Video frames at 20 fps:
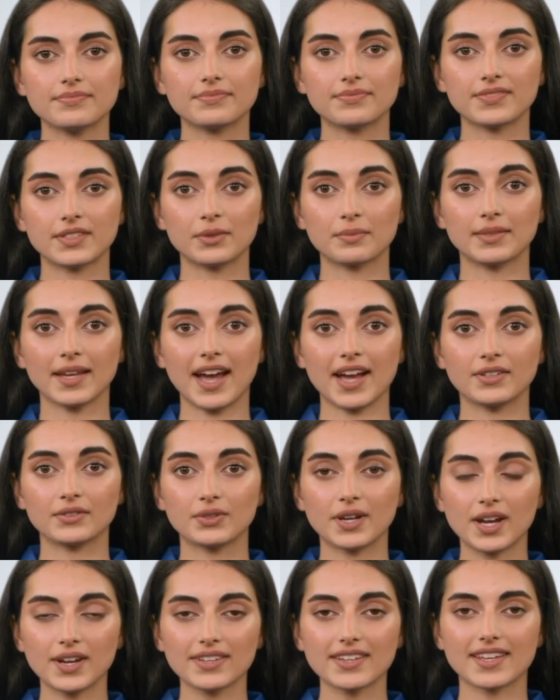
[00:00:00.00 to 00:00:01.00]
The
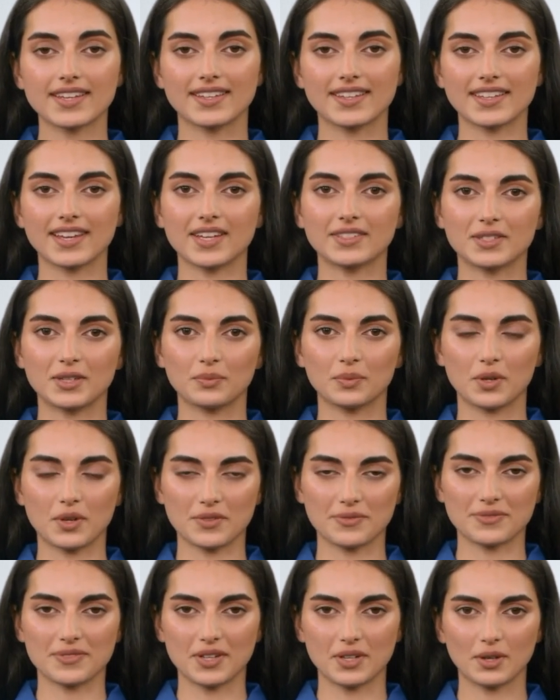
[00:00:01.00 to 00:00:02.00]
background can set the
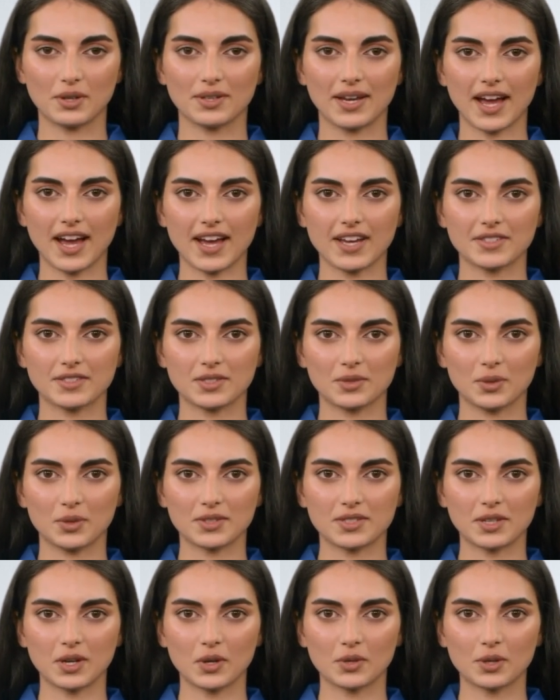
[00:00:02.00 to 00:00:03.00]
mood for your lives or
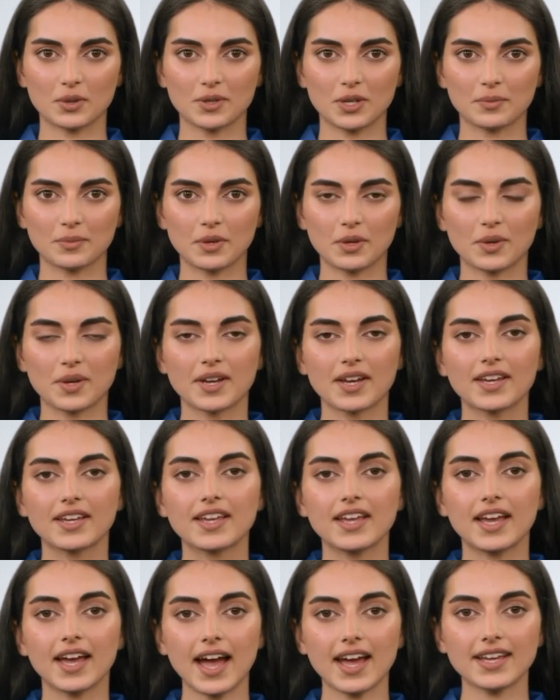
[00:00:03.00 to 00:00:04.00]
totally ruin it,
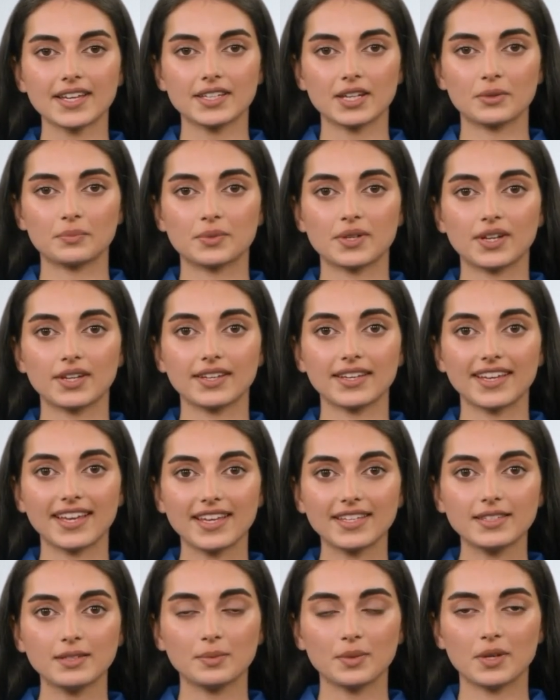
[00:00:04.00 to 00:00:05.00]
and it can be an
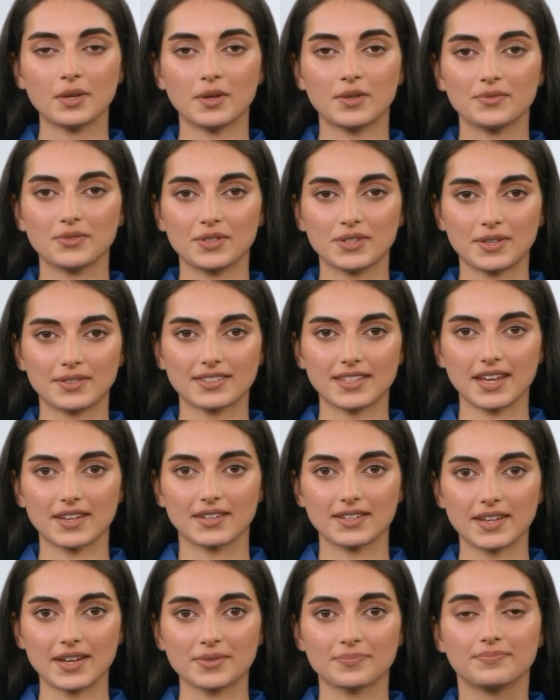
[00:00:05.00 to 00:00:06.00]
easily overlooked
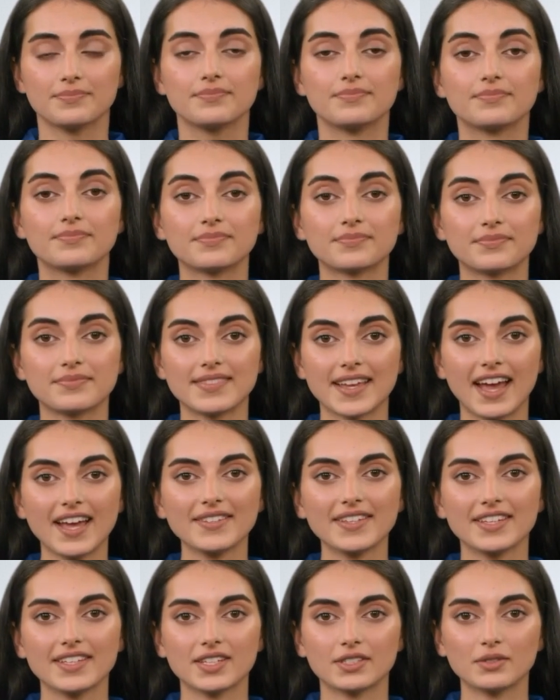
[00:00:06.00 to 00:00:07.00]
element.
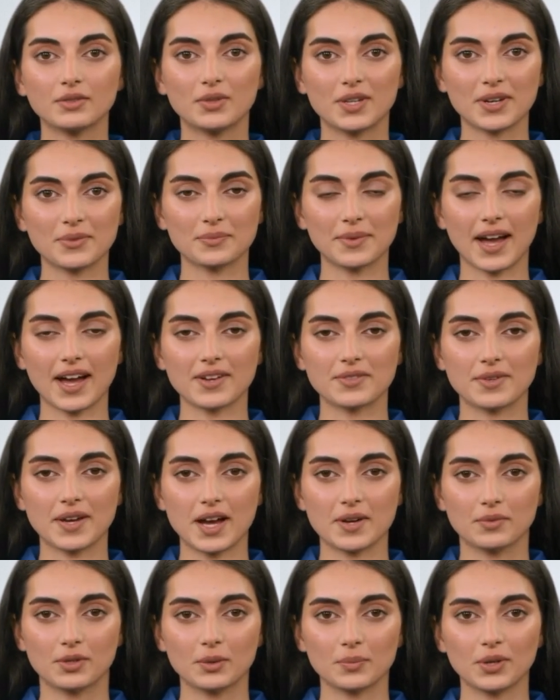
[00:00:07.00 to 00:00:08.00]
Having a clean
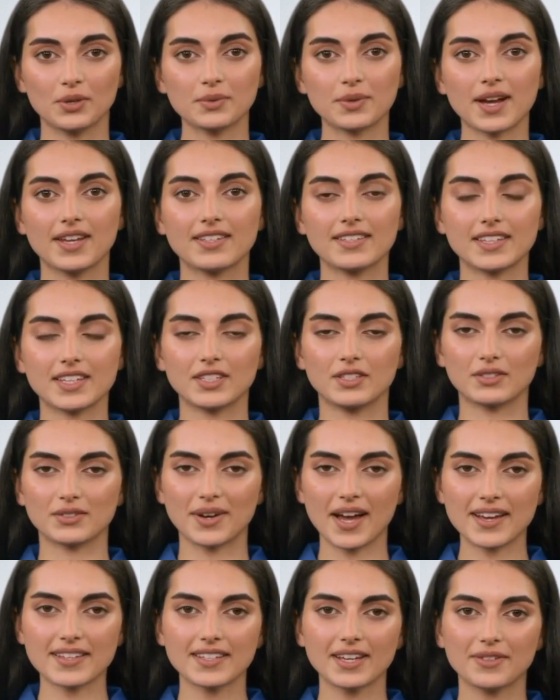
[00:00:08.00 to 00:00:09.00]
background will be less
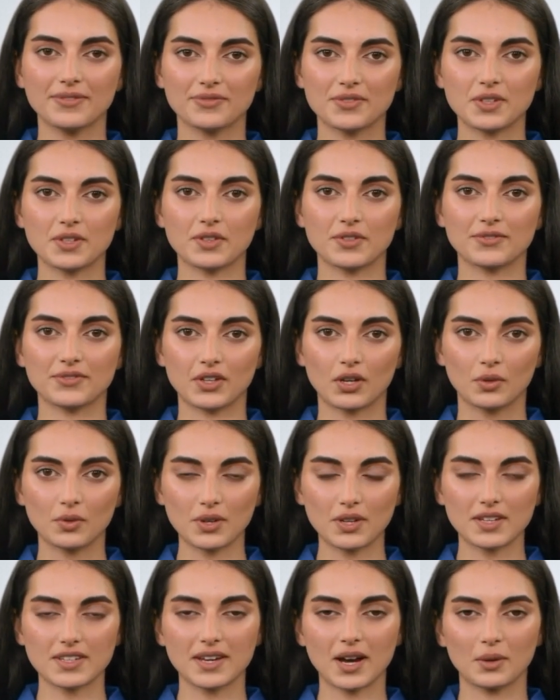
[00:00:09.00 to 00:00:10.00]
distracting for your
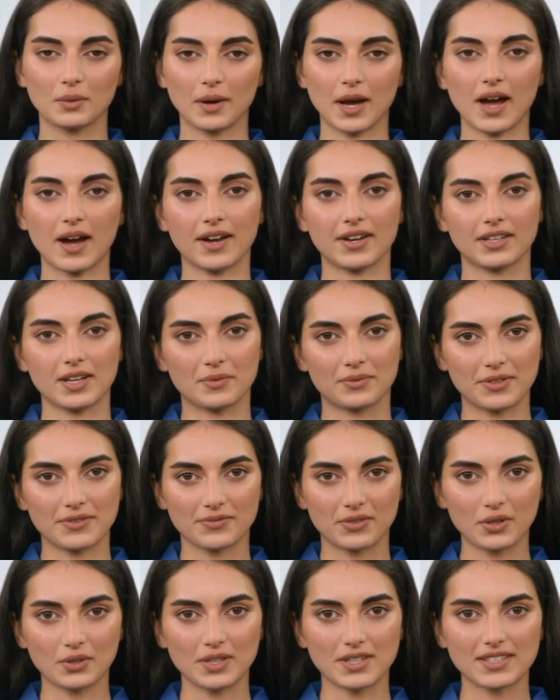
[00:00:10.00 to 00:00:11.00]
viewers, allowing them to
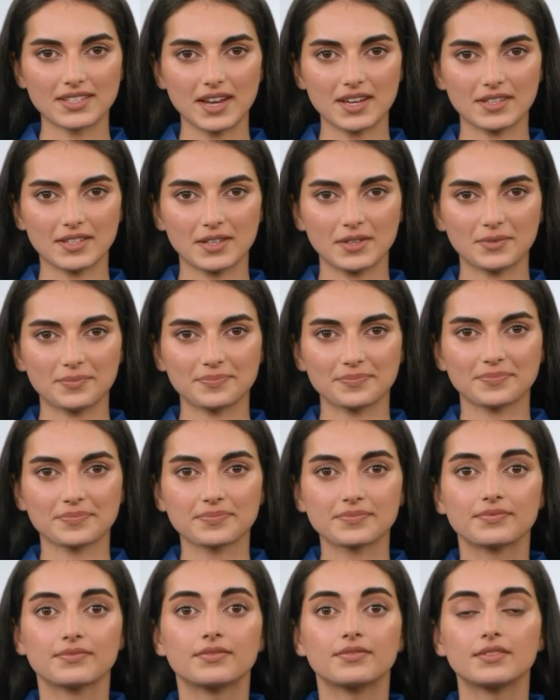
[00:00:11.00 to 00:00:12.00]
focus on you.
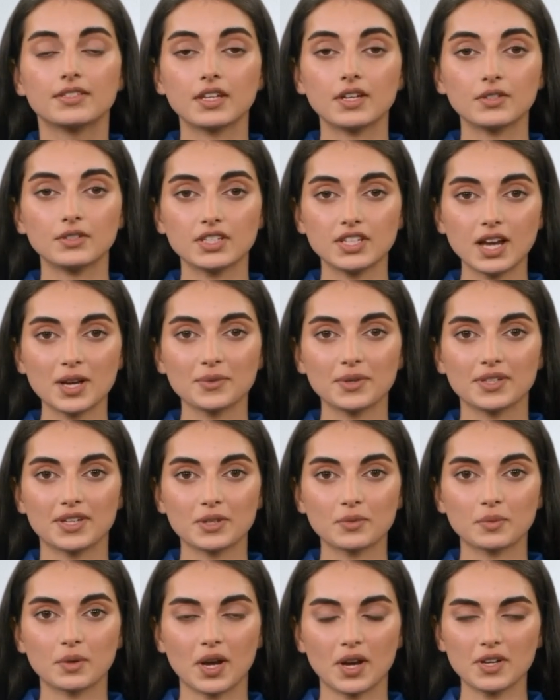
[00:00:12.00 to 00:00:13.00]
You generally
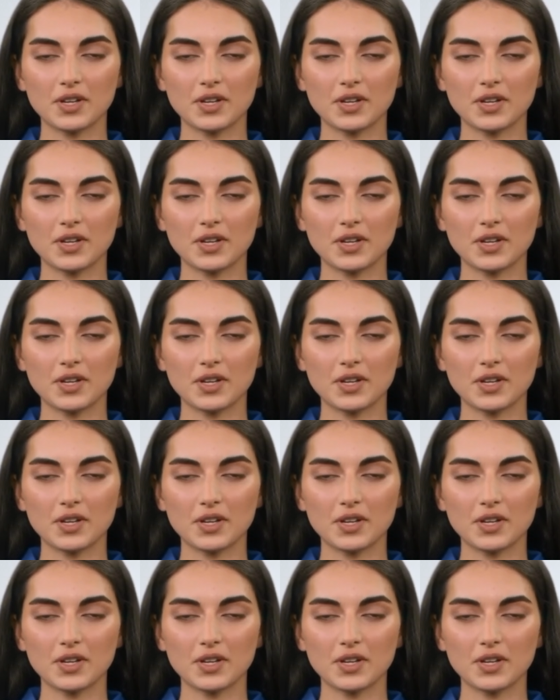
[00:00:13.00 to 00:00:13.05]
want